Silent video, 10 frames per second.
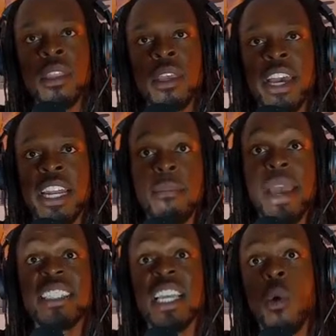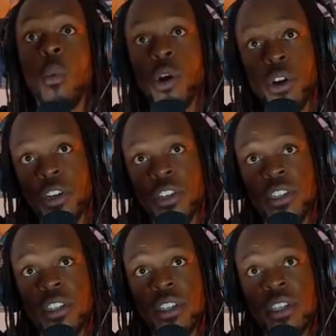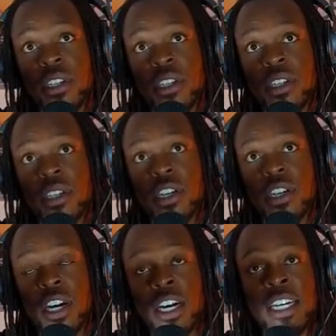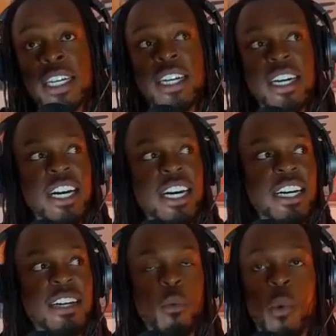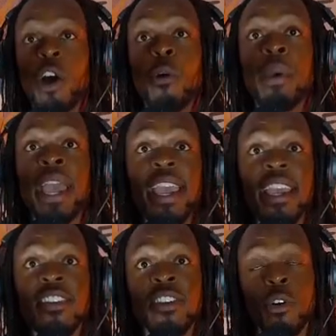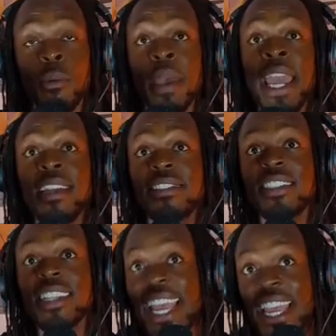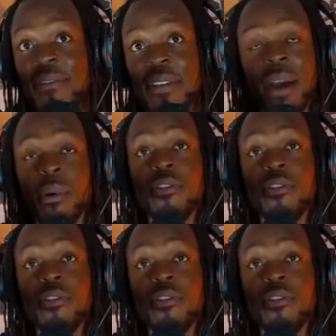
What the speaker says: an amazing worker, a well-paid or paid slave, however